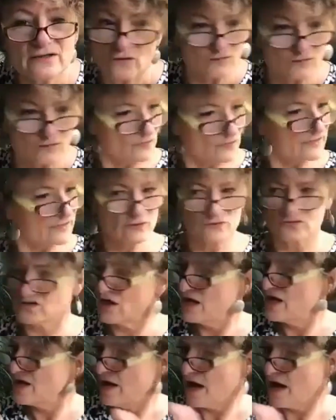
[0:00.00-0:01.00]
Hopefully,
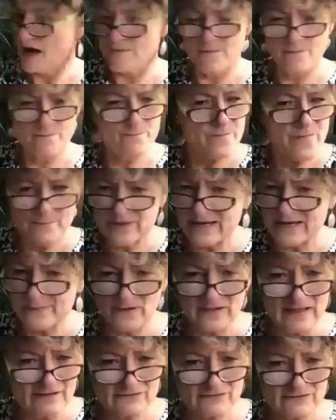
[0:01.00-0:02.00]
there's
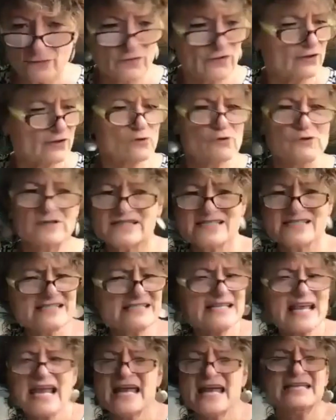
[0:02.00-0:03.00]
people out there that are going,
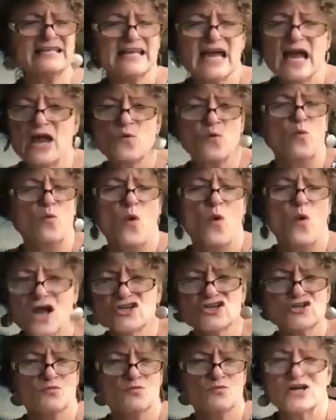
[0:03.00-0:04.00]
Sandy, I
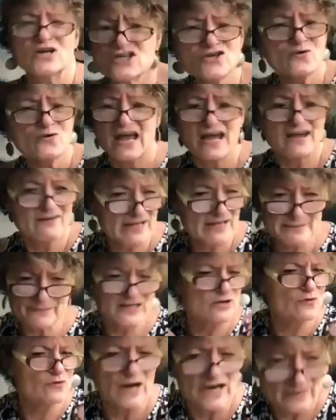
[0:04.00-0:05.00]
want you what you have. That'd
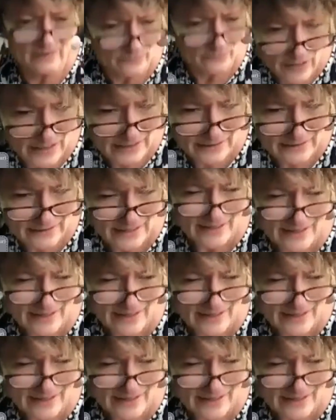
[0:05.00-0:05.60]
be great, right?